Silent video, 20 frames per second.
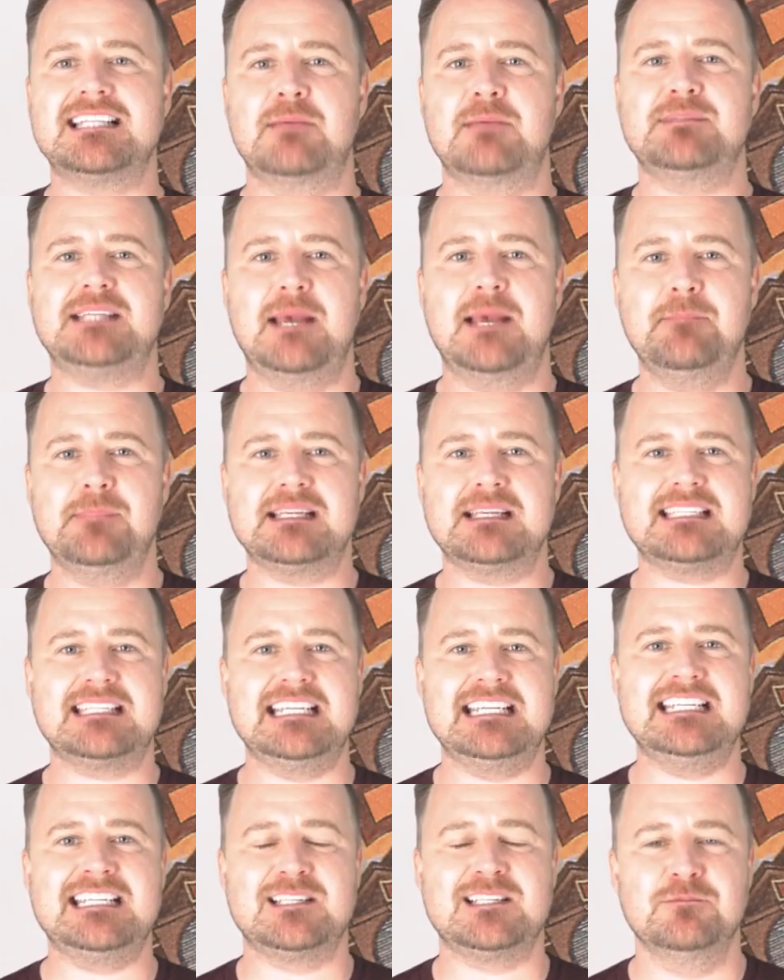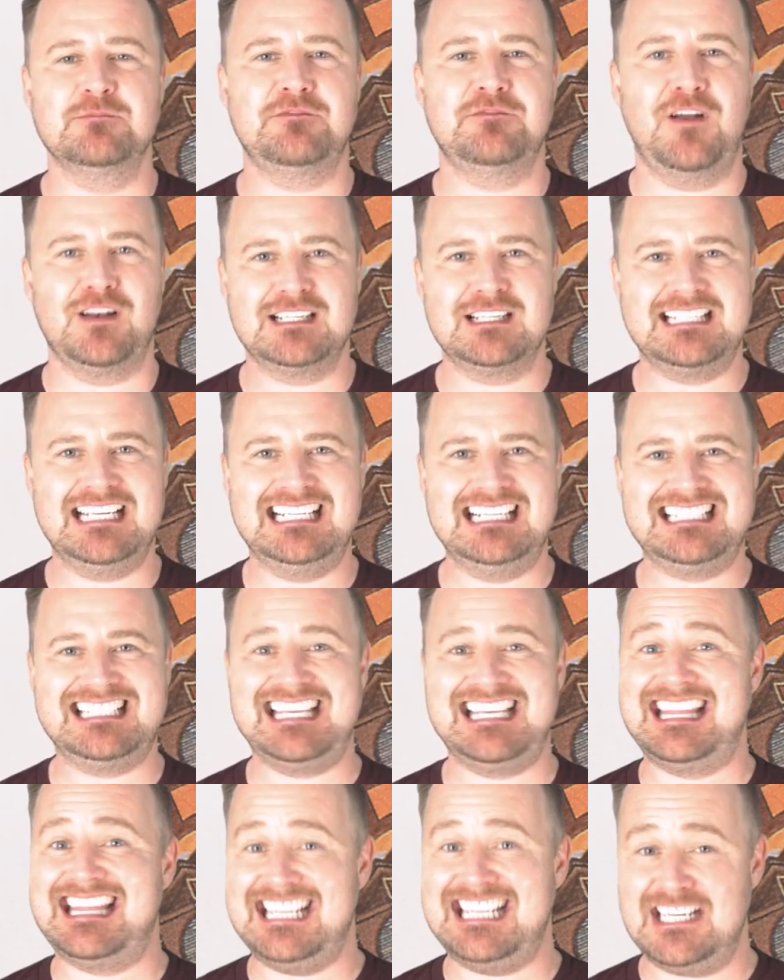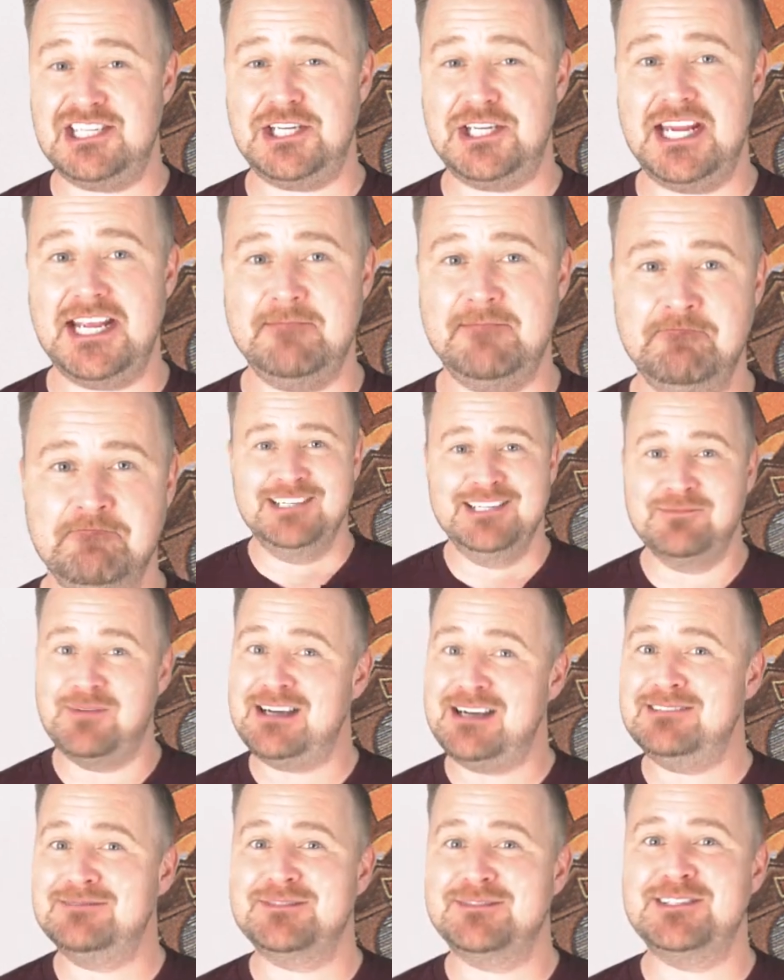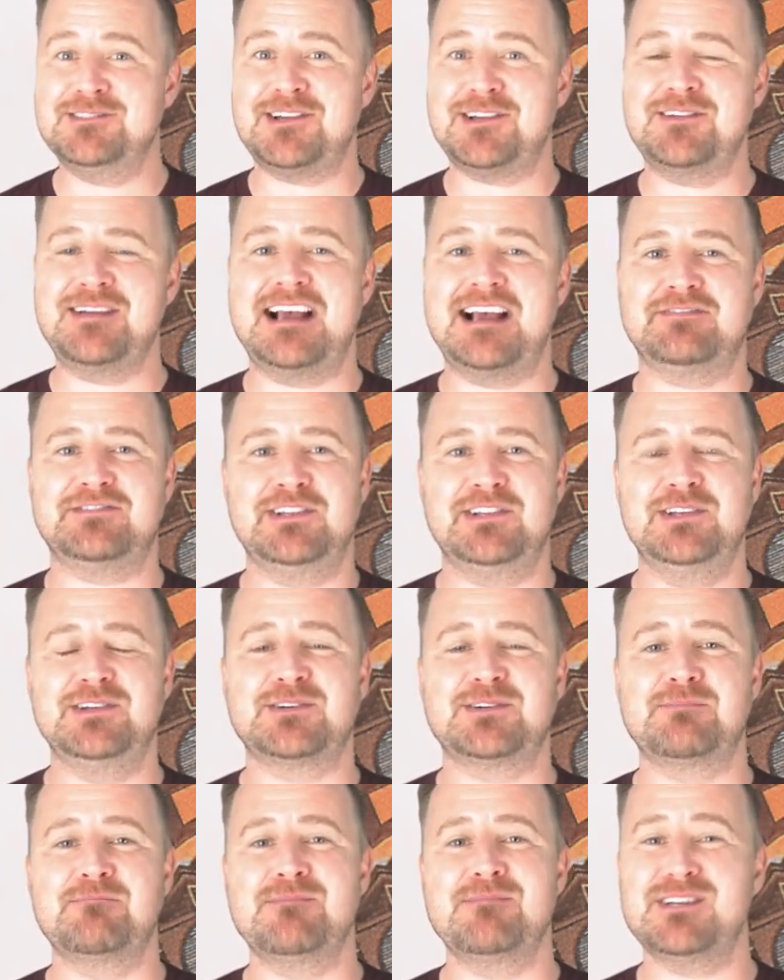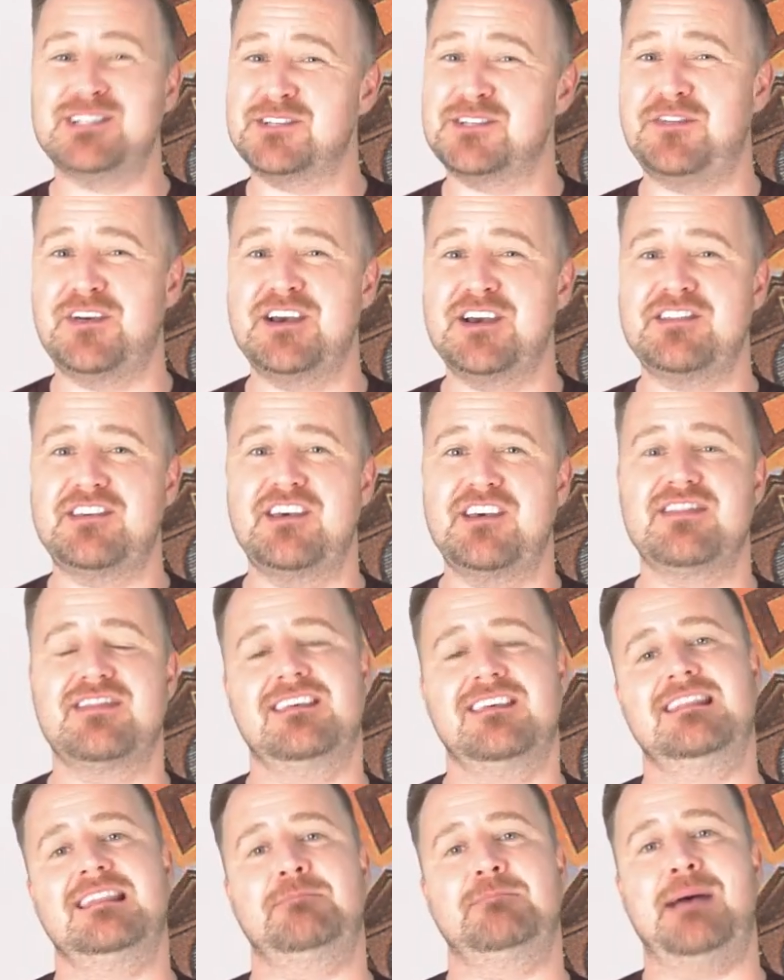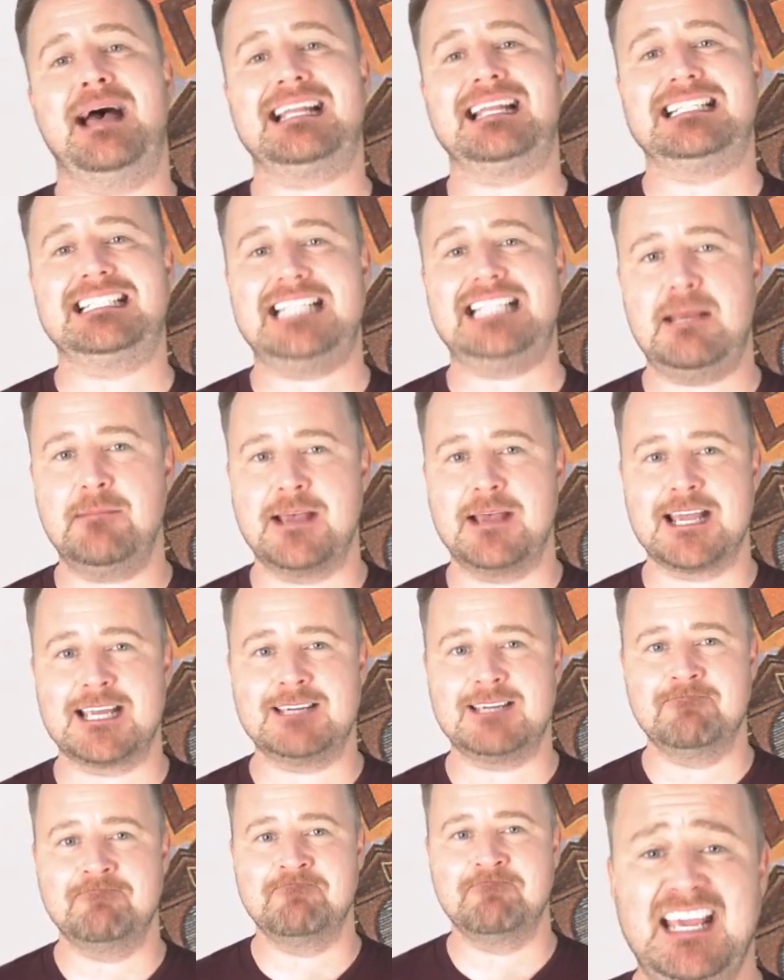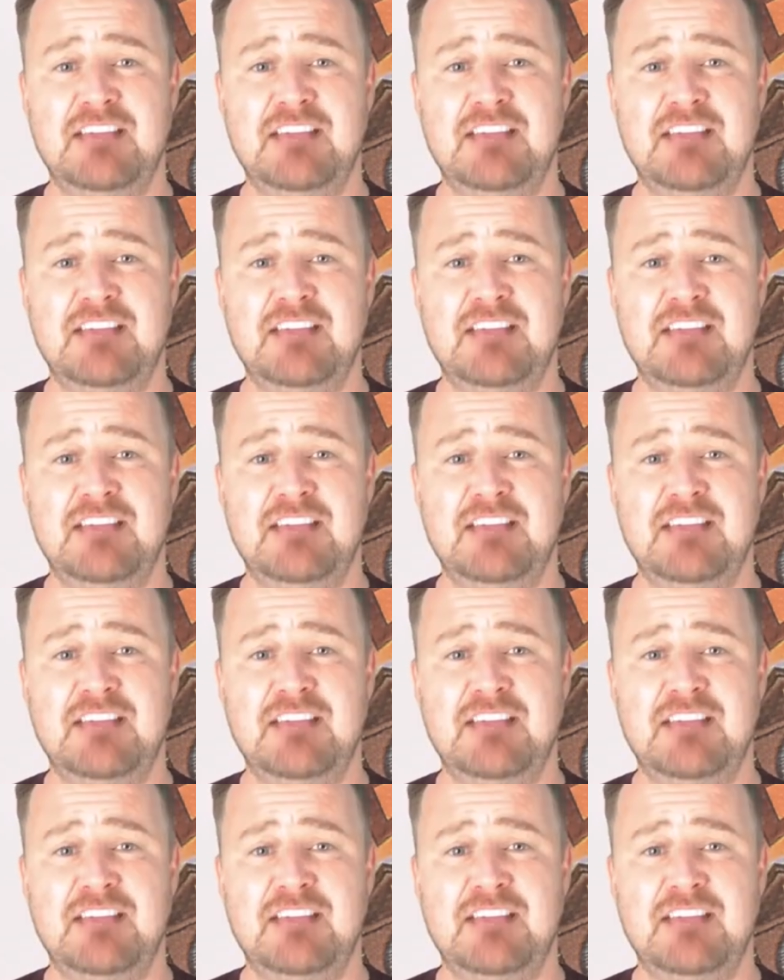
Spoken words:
September see some volatility this year? Well, you don't have to look much further than the pandemic.